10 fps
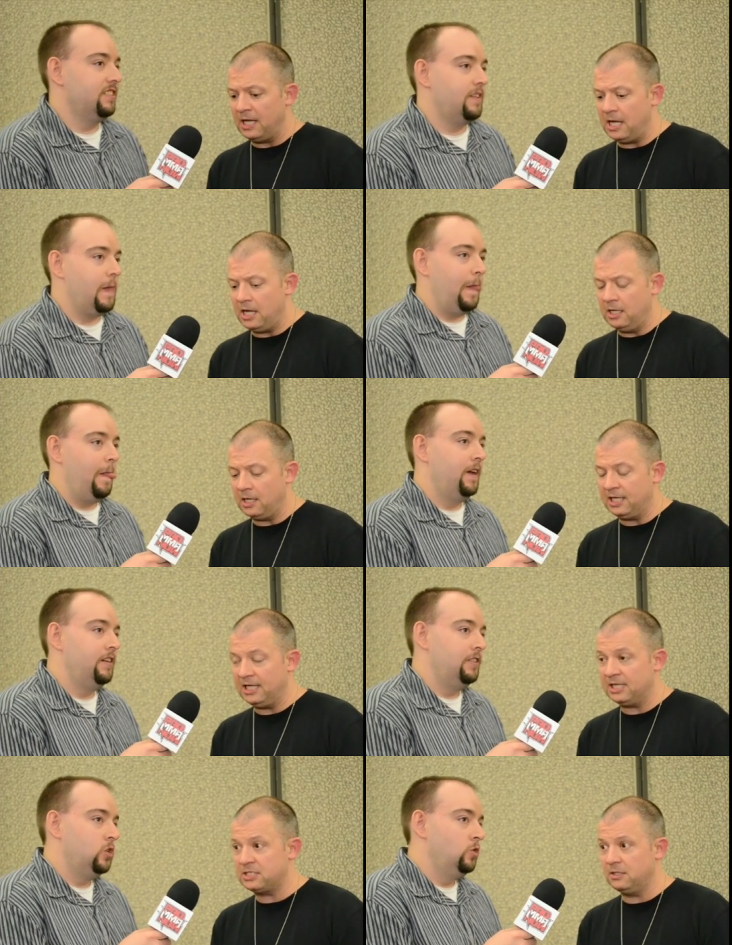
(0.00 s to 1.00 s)
Speaker 1: in, I
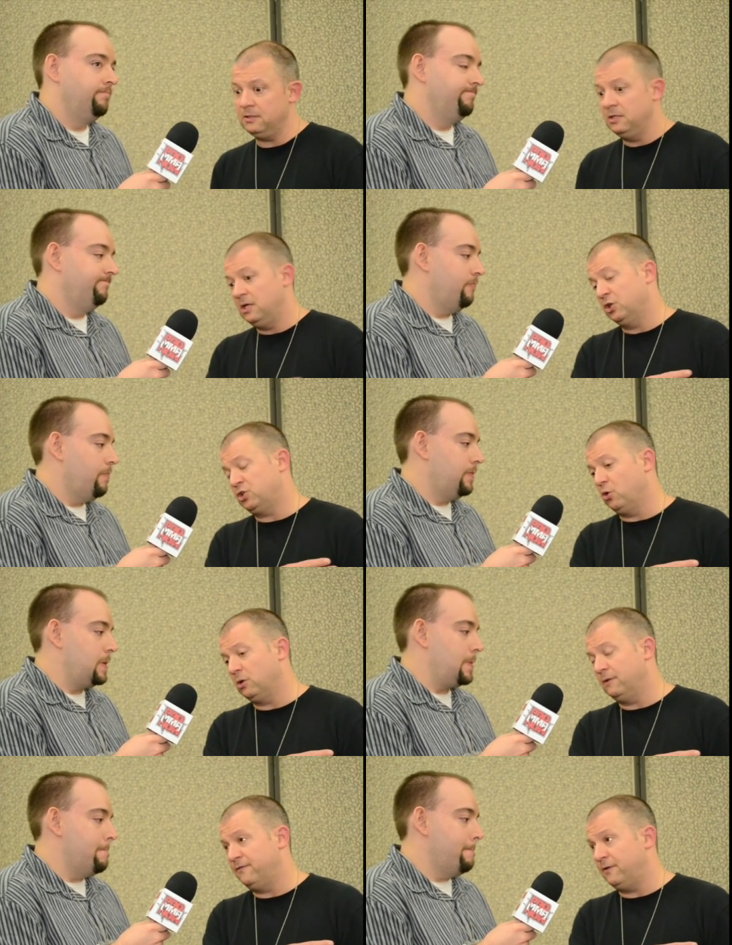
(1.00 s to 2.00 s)
guess, a
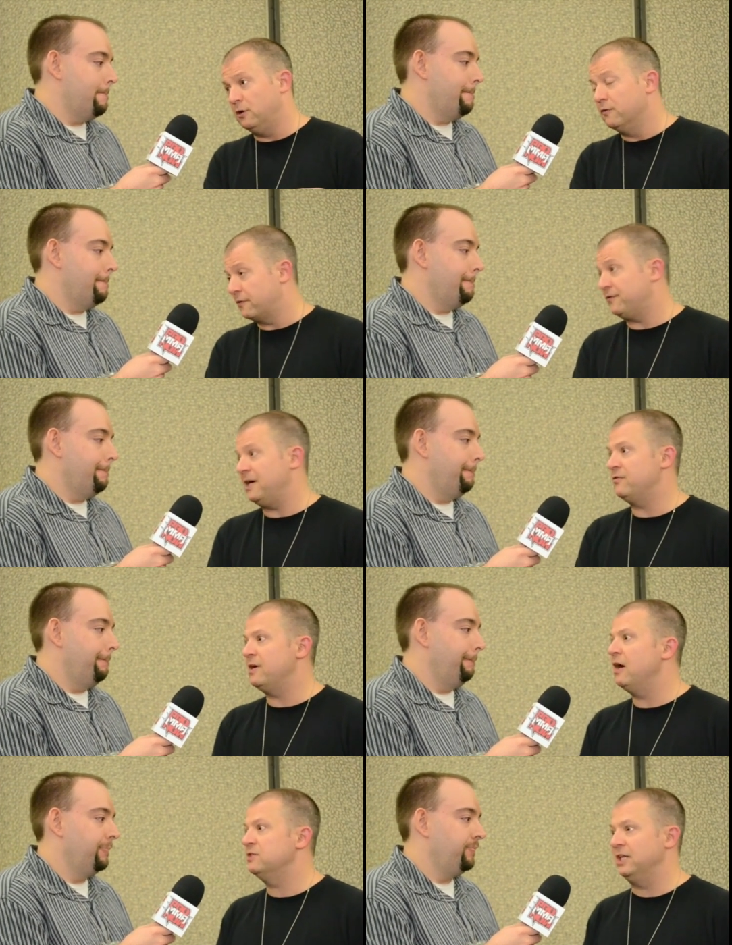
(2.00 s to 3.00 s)
total of over five
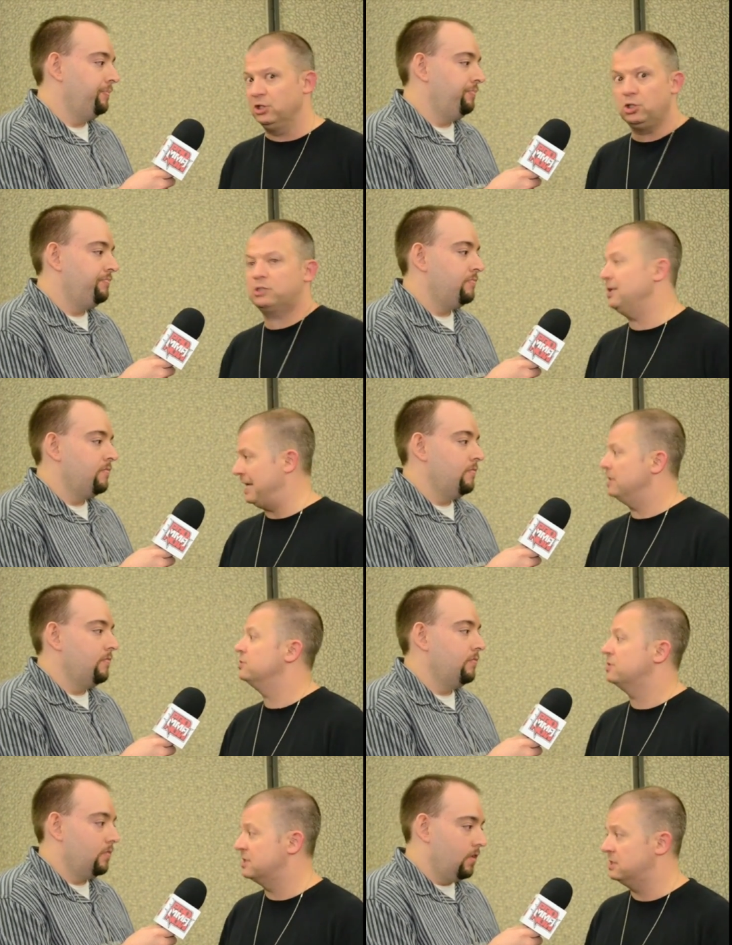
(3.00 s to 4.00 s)
rounds that he looked like
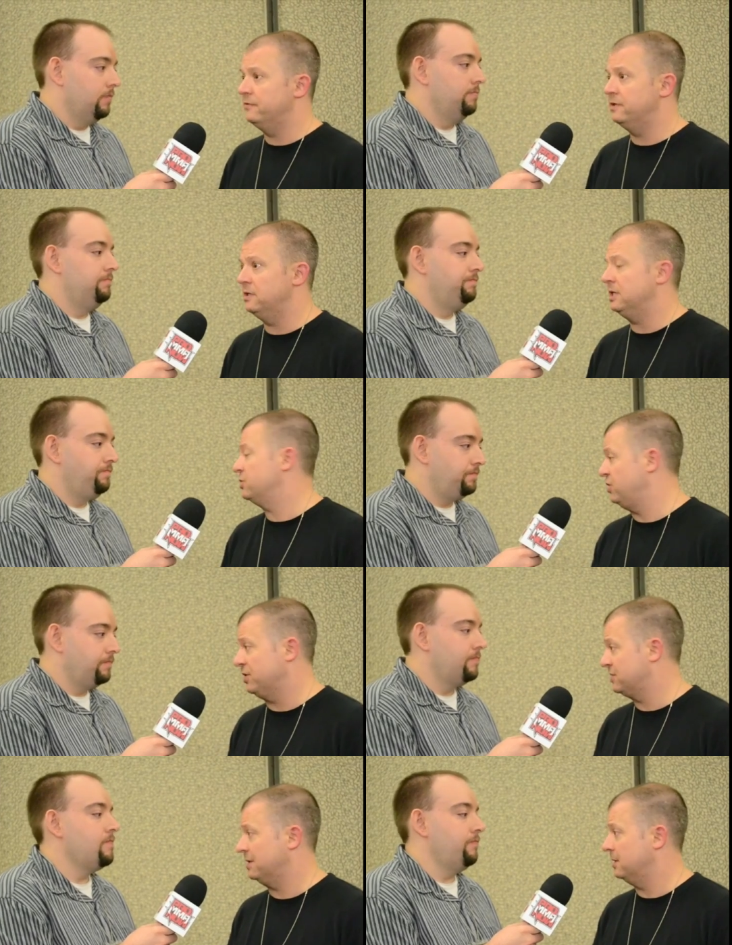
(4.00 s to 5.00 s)
Anderson Silva against
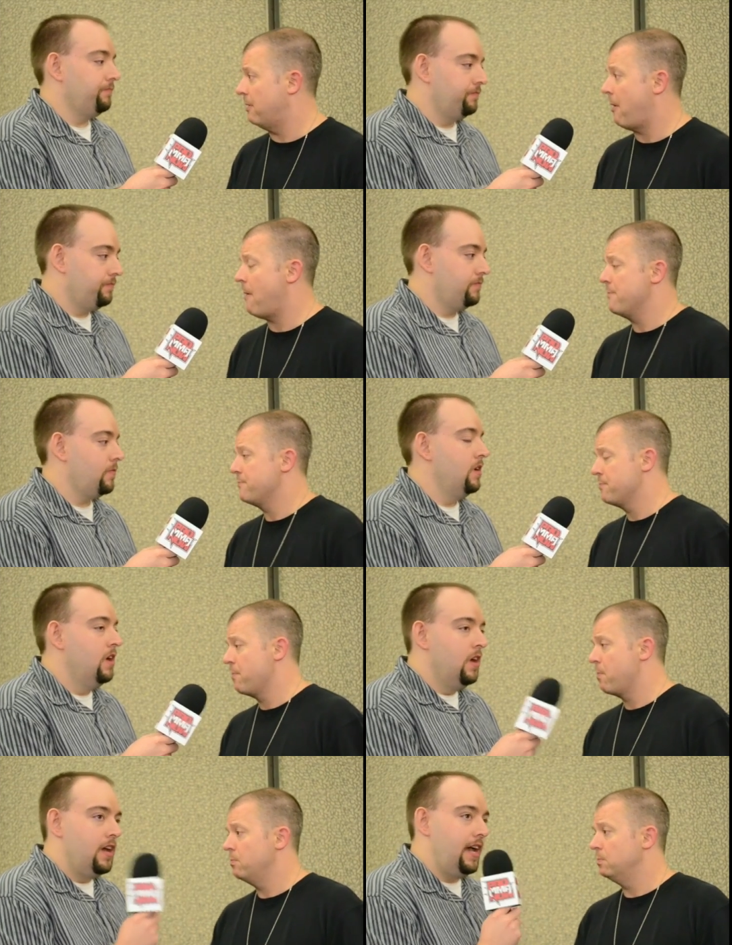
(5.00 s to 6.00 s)
Chael Sonnen.
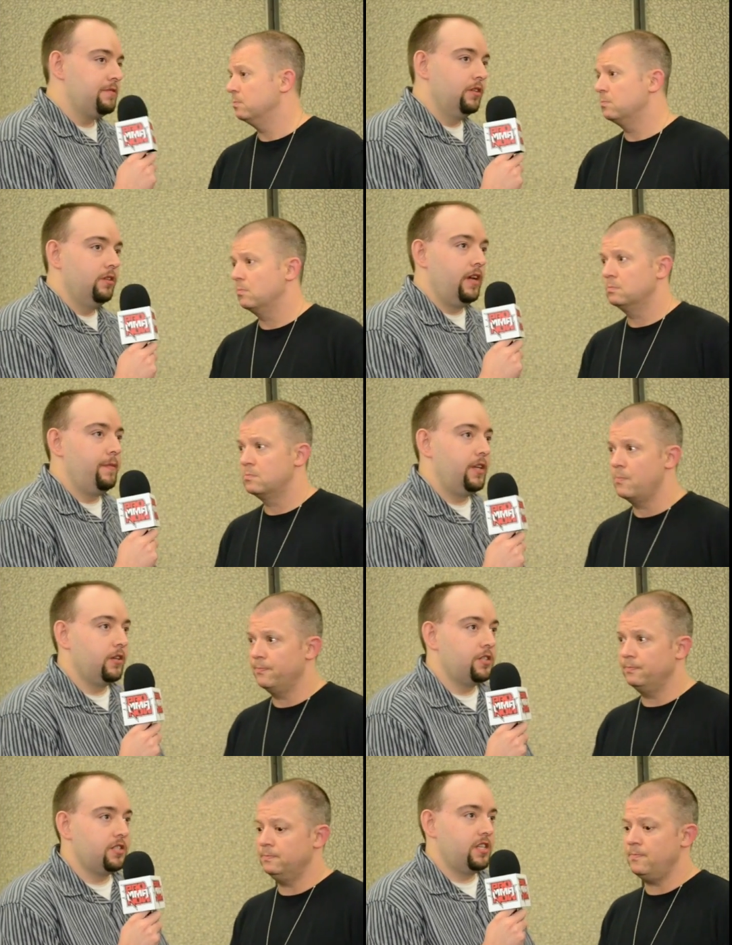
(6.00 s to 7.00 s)
Speaker 2: Yeah, absolutely. I mean, you
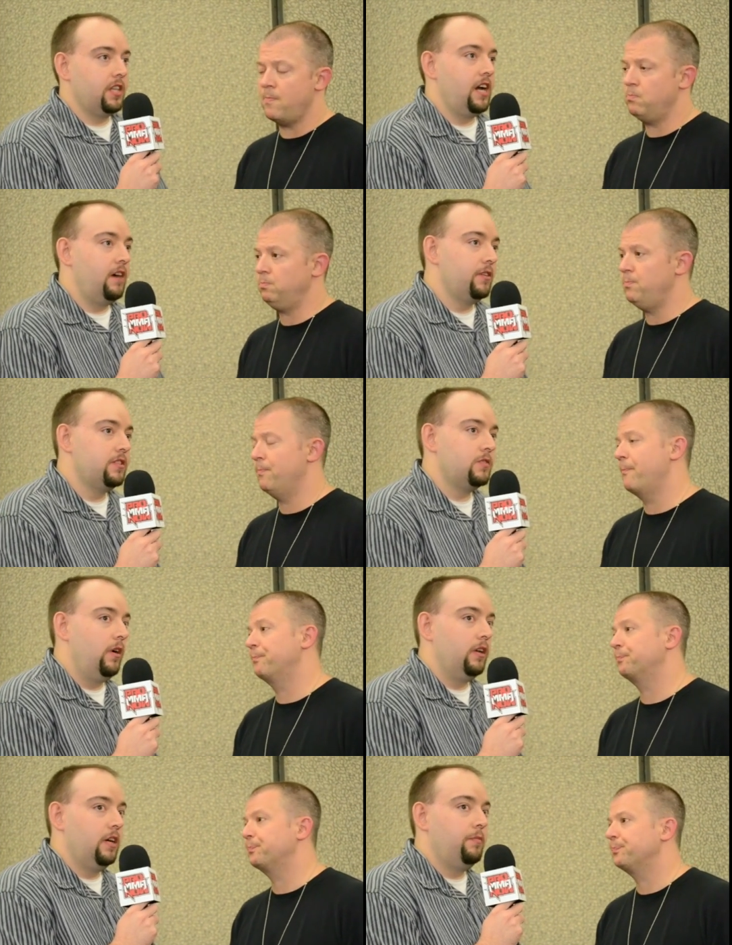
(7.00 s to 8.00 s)
could just see the confidence
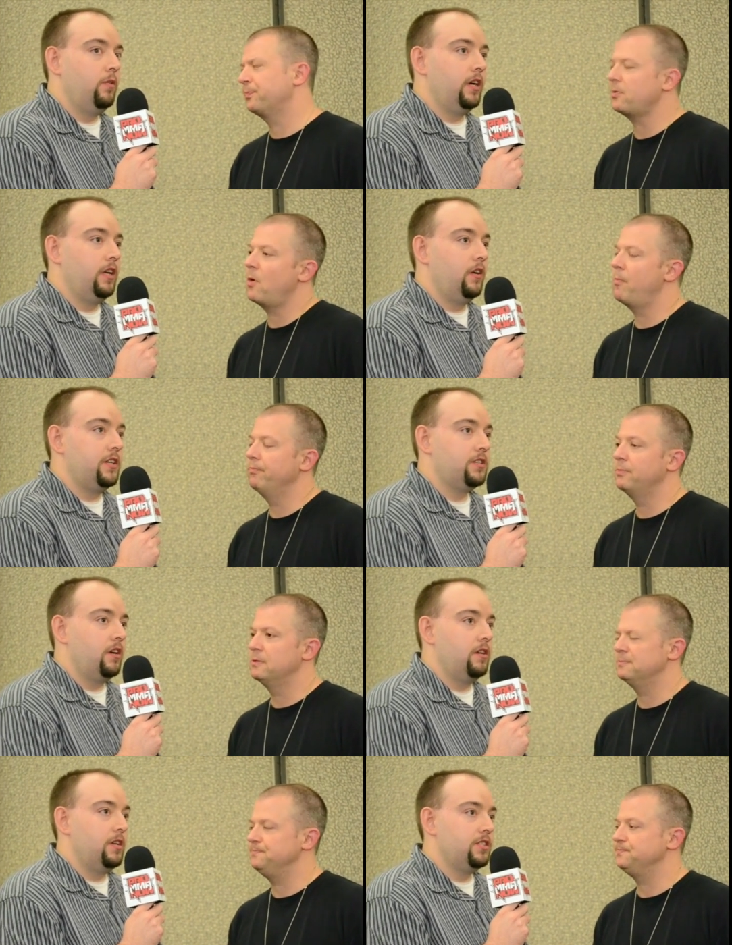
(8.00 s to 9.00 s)
swell at that point. You know, he
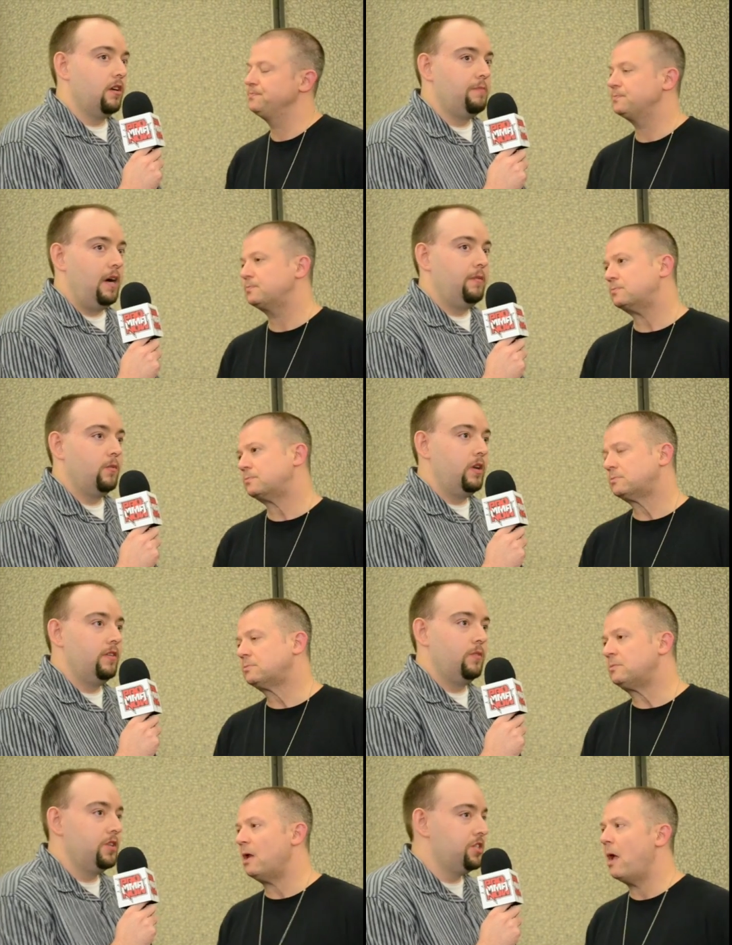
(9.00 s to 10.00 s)
started he started bobbing and
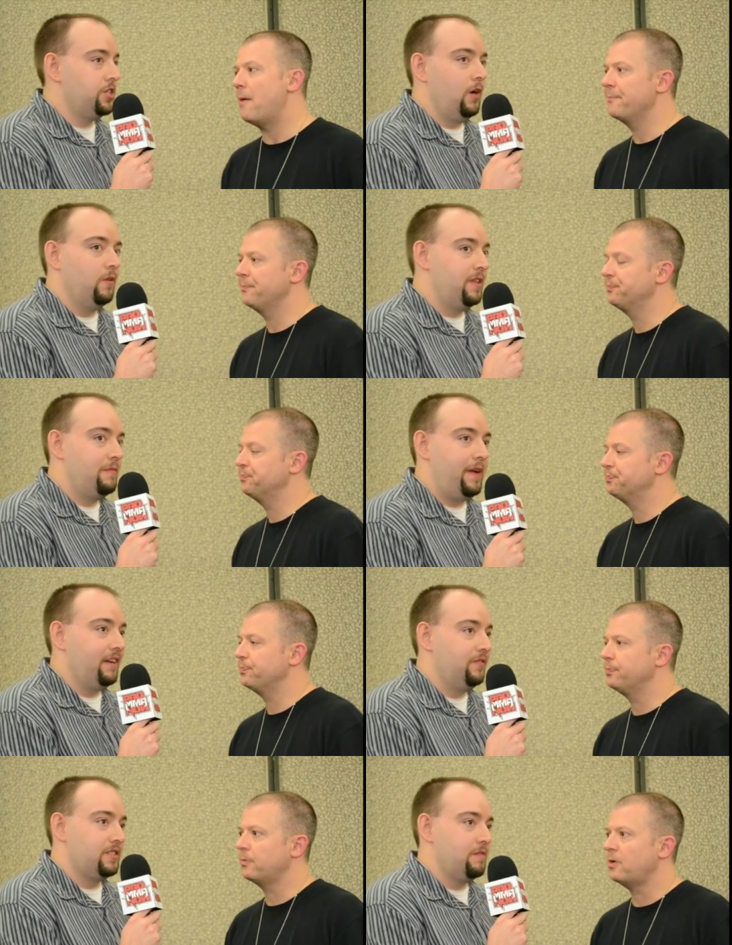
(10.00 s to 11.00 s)
weaving, and once Chael went for that
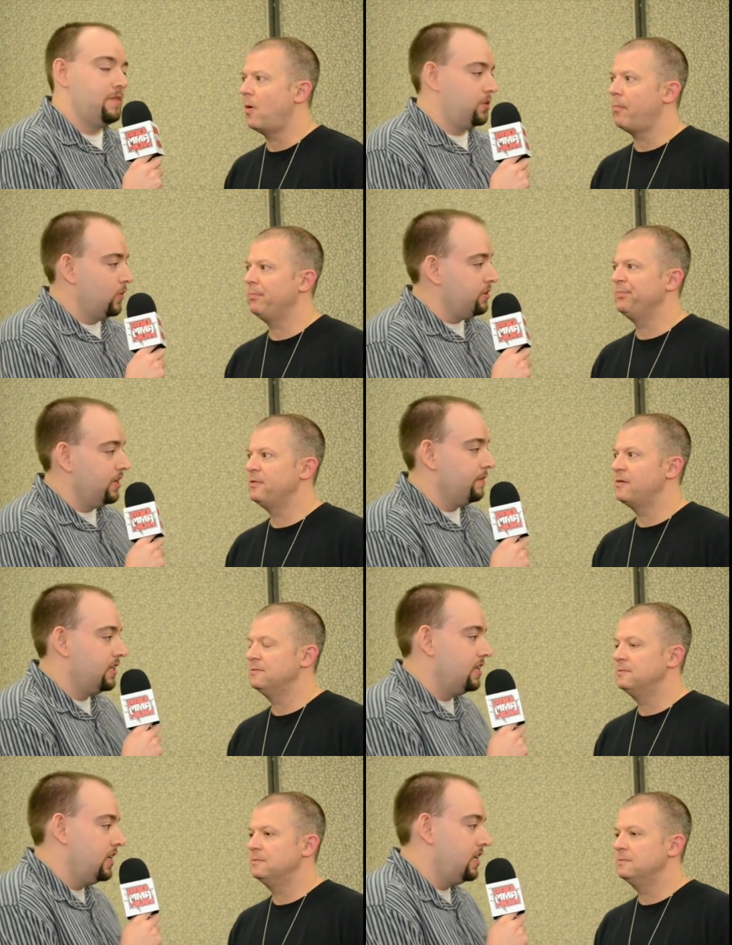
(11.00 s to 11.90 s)
back fist and missed it. What did you think about the